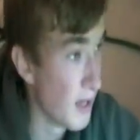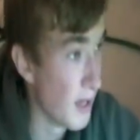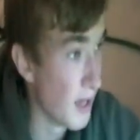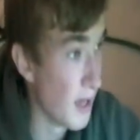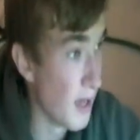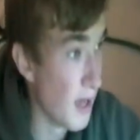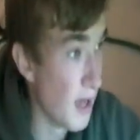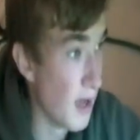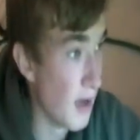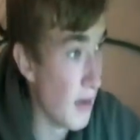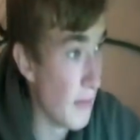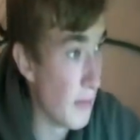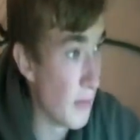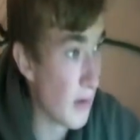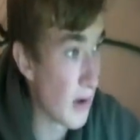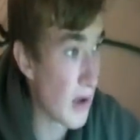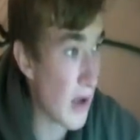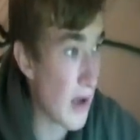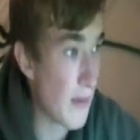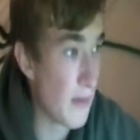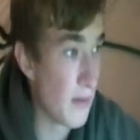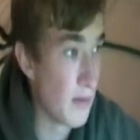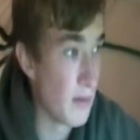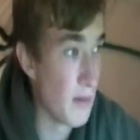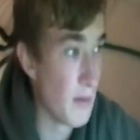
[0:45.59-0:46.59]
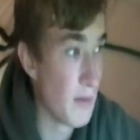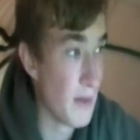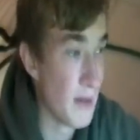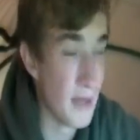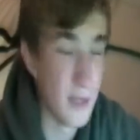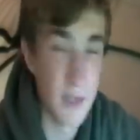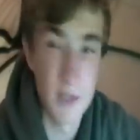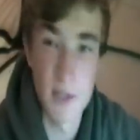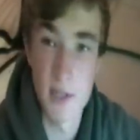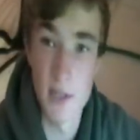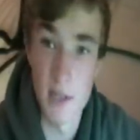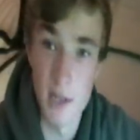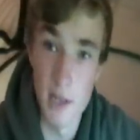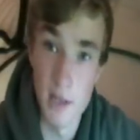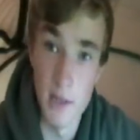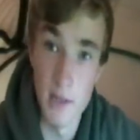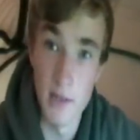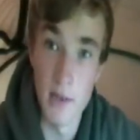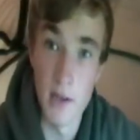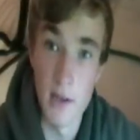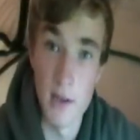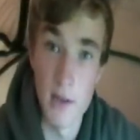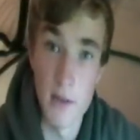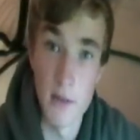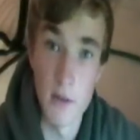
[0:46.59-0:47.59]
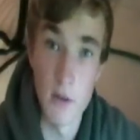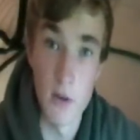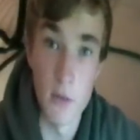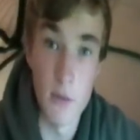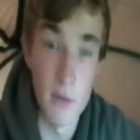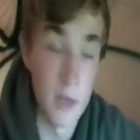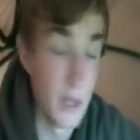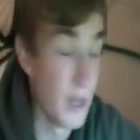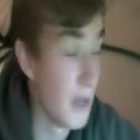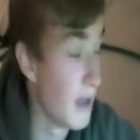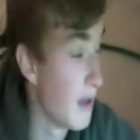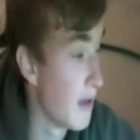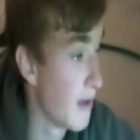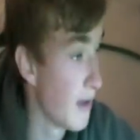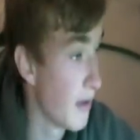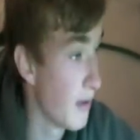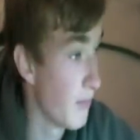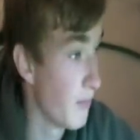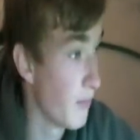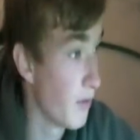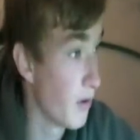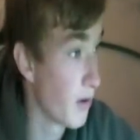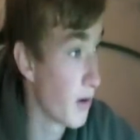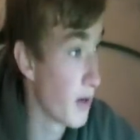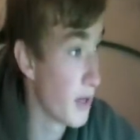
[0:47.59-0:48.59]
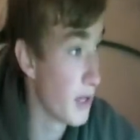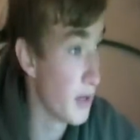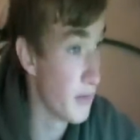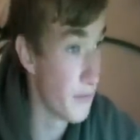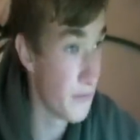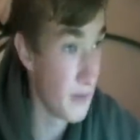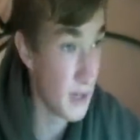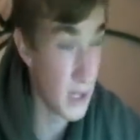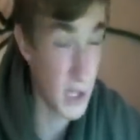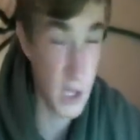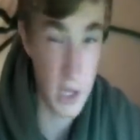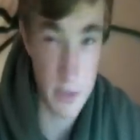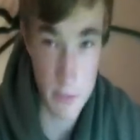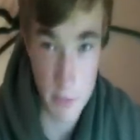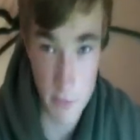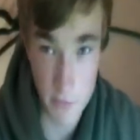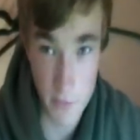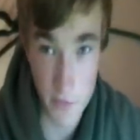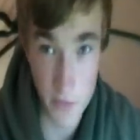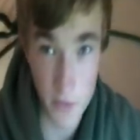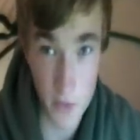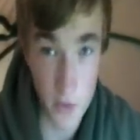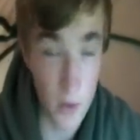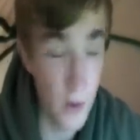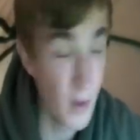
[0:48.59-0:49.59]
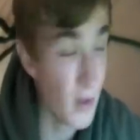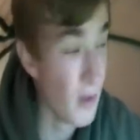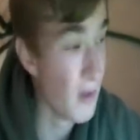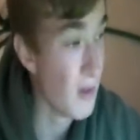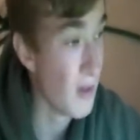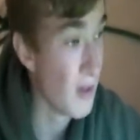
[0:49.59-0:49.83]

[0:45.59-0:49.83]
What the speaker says: A couple of my mates and Dommy and Rocky have fished it before.